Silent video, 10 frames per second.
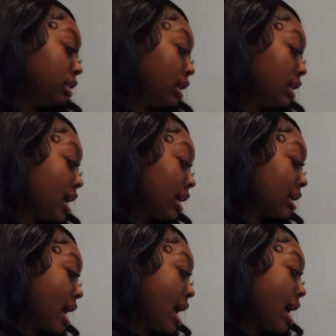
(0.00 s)
Then I
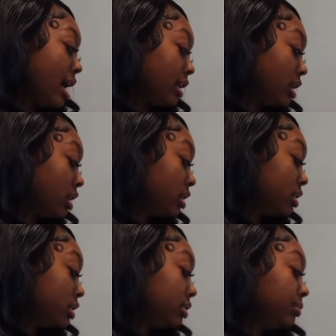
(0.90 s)
got,
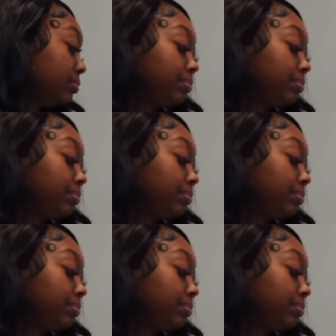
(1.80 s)
um,